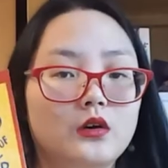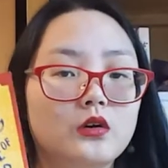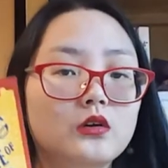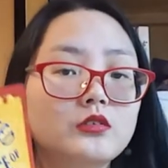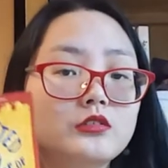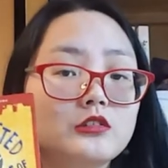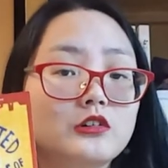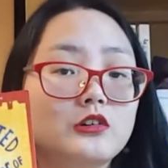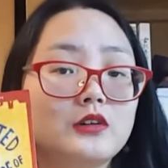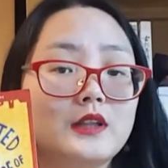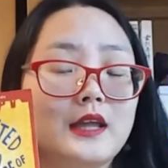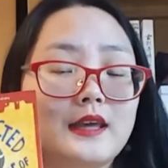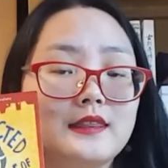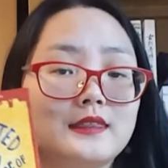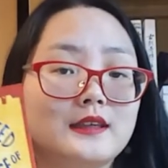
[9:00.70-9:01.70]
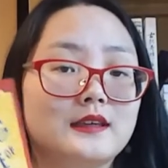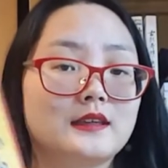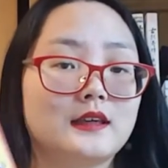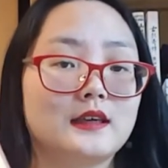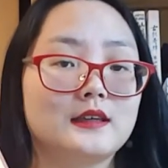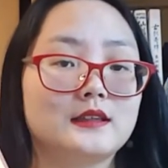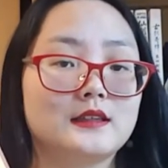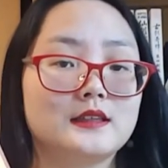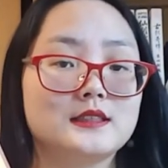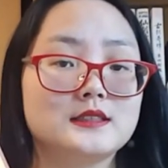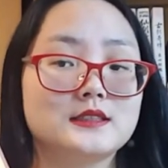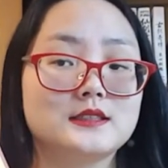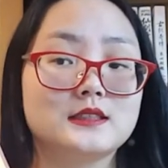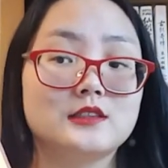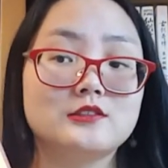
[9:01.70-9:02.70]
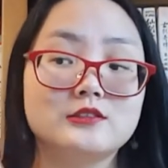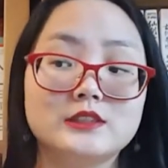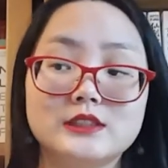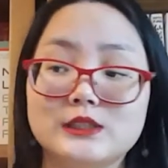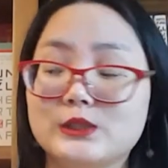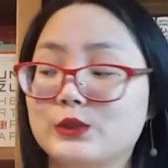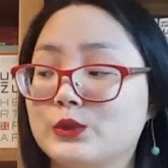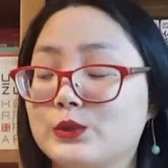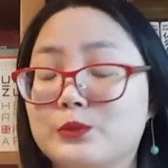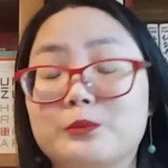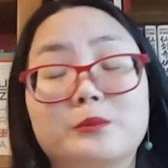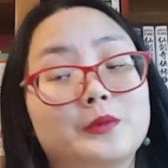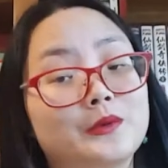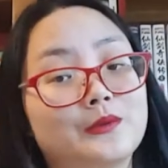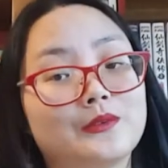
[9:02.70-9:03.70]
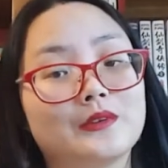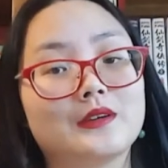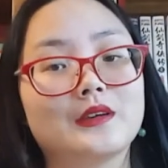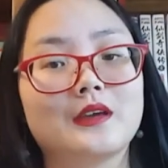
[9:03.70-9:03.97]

Overall, I think it is a really good book.